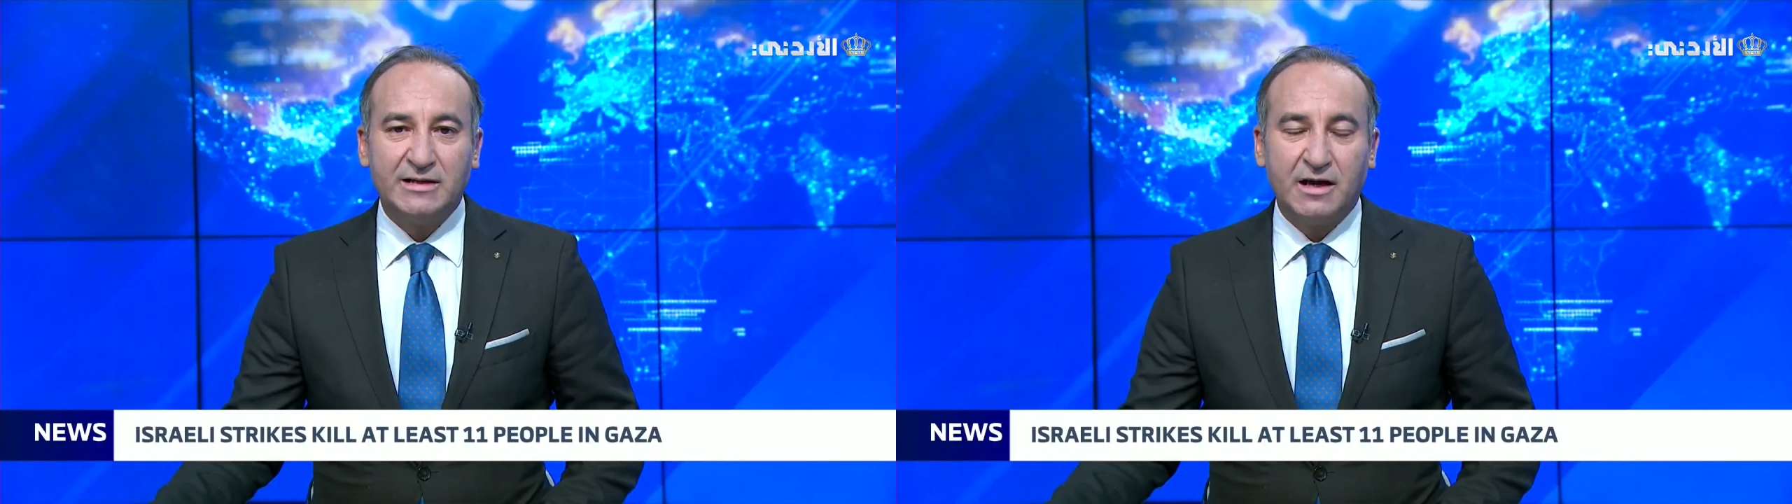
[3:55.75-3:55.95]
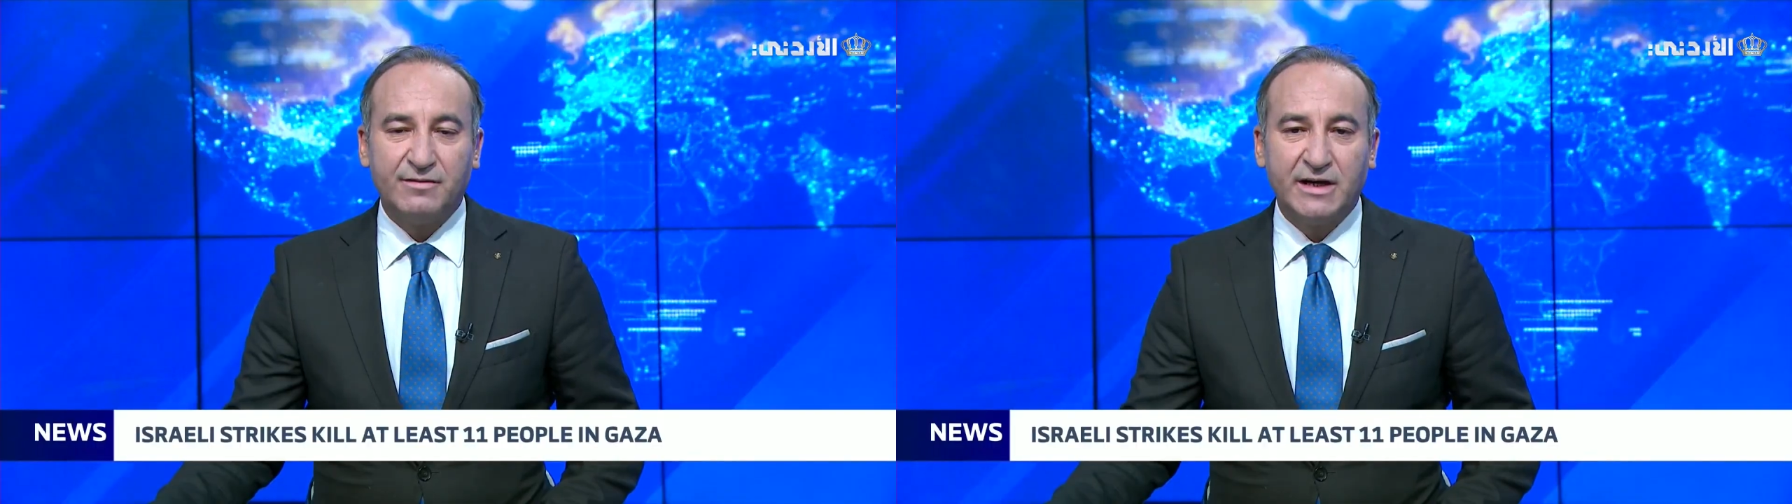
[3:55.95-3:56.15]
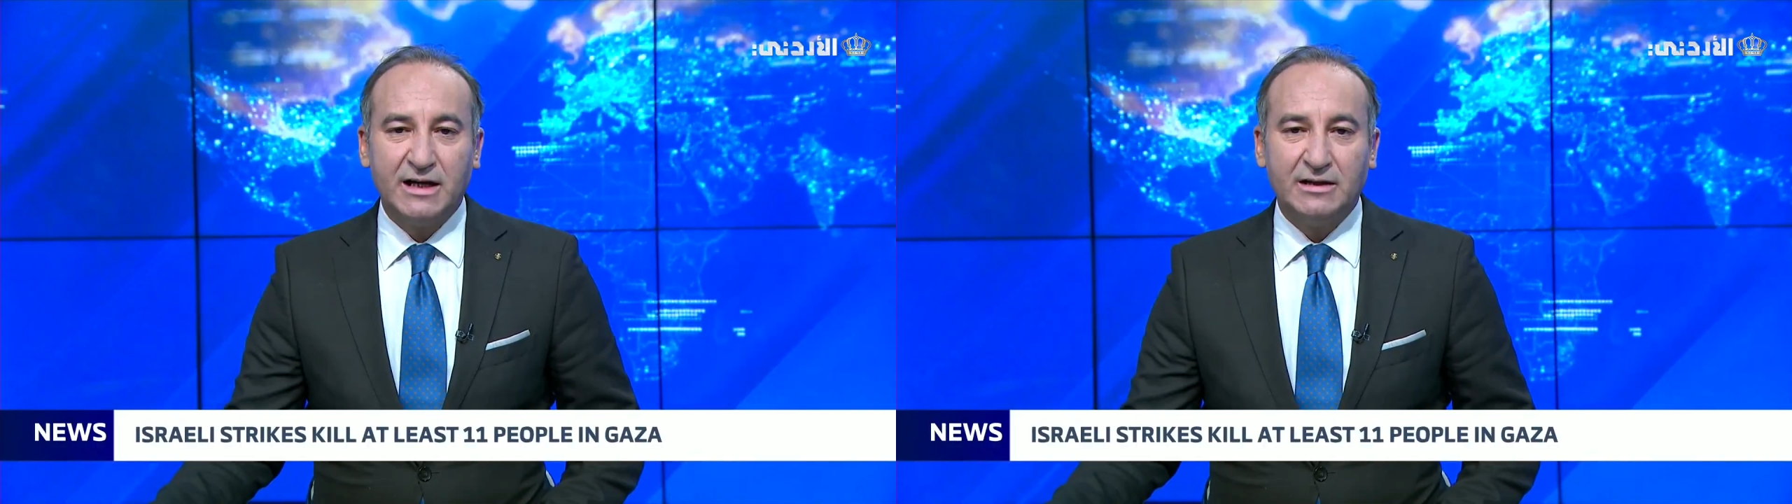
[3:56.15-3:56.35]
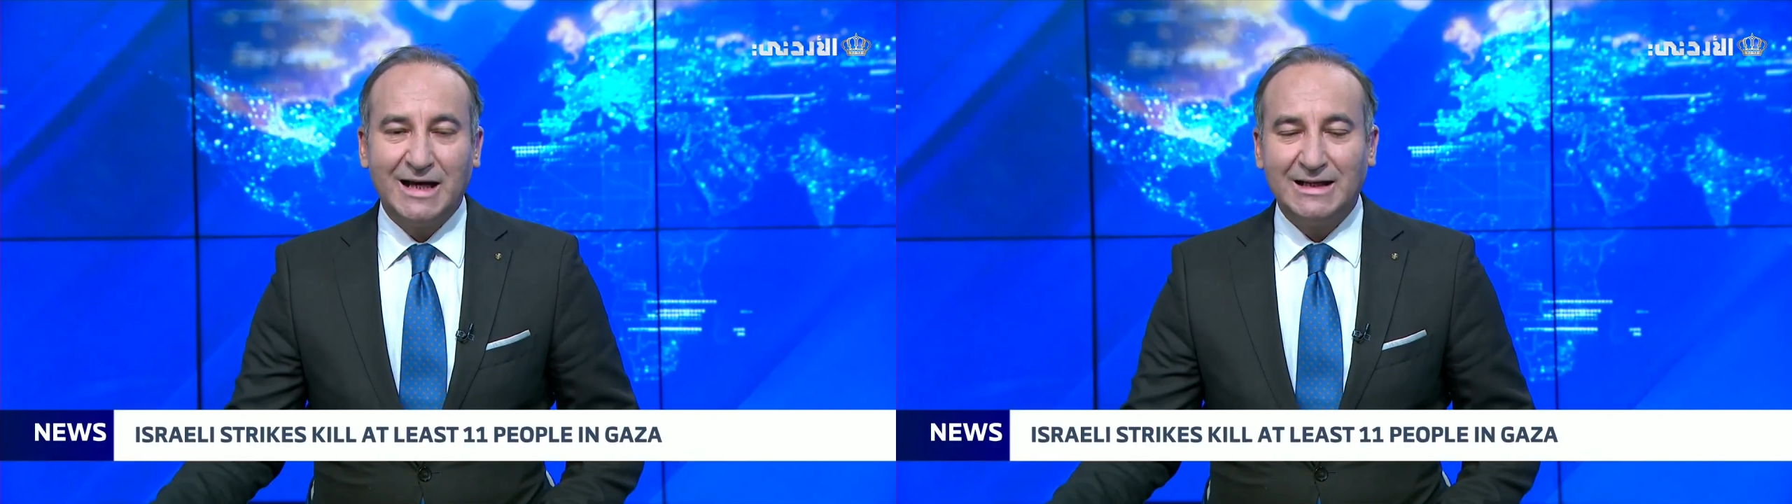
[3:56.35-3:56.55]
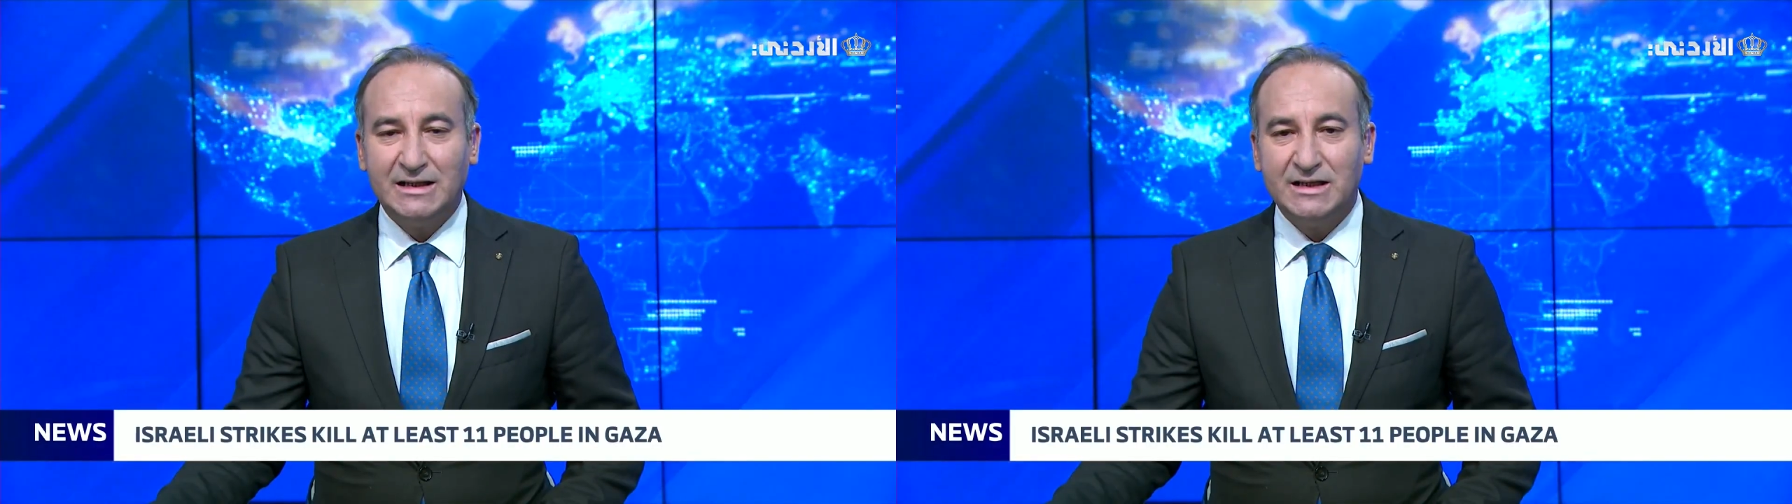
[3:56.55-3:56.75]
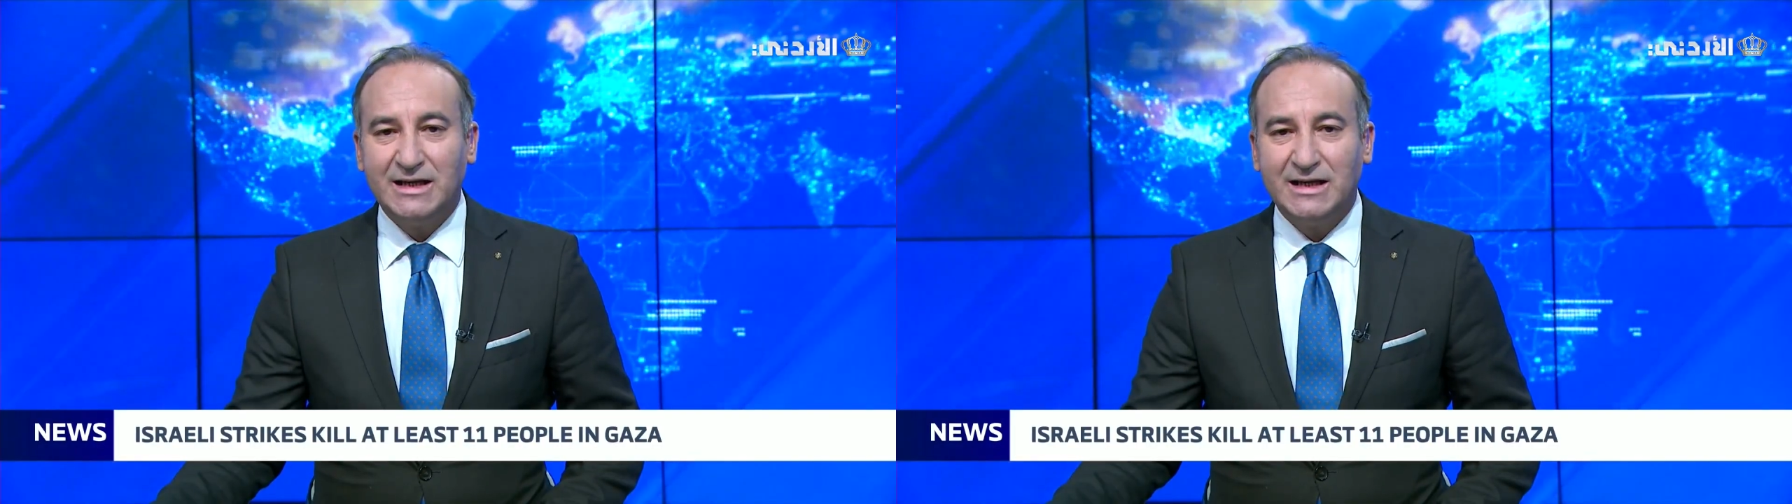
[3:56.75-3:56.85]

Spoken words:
have killed at least